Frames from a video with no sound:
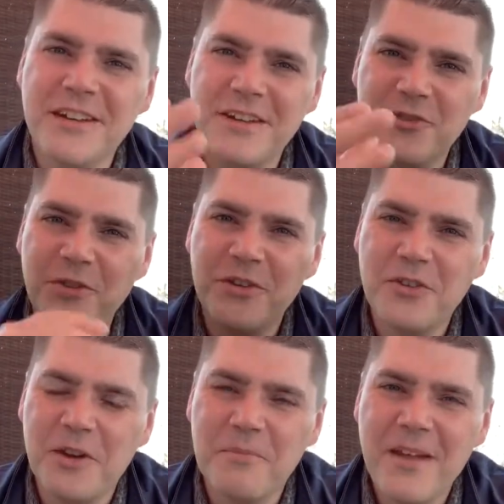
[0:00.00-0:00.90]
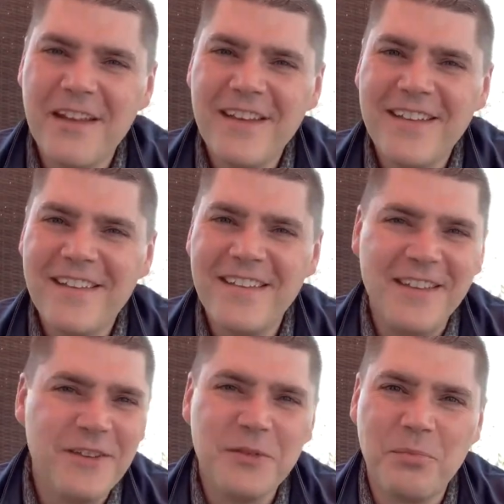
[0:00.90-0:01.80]
can enjoy some
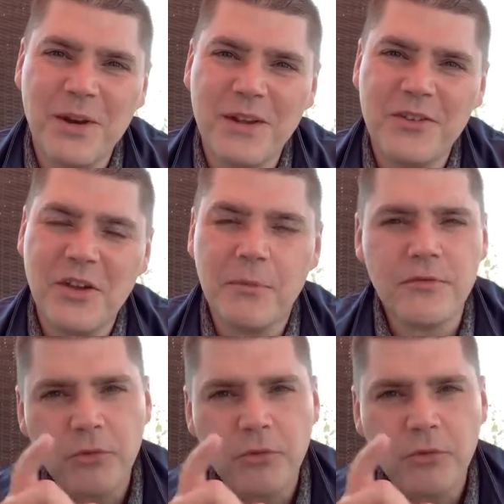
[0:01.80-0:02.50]
this spring and summer.